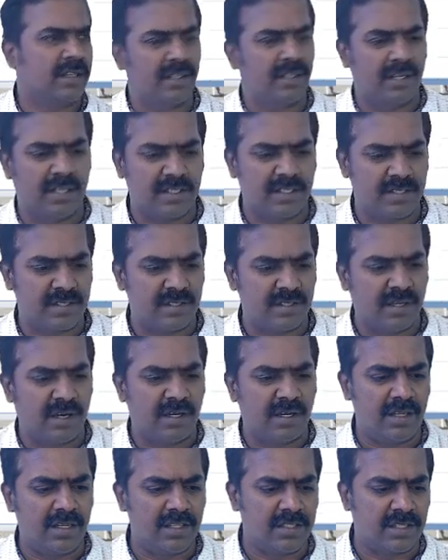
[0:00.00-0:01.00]
Let us not
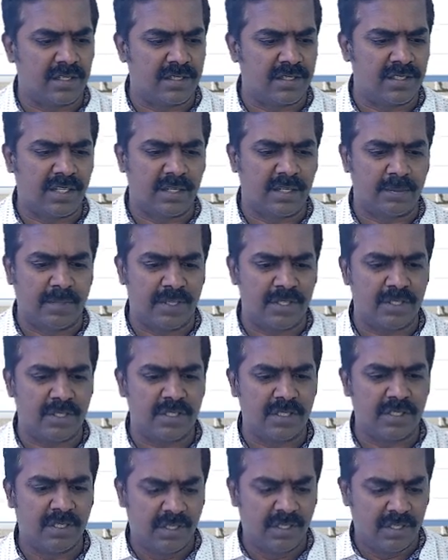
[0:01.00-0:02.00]
discuss that much.
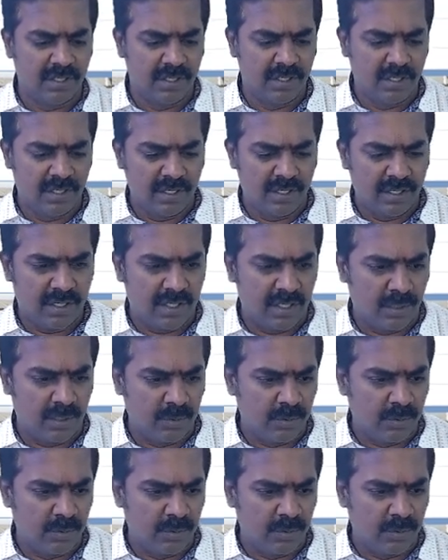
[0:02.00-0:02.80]
No.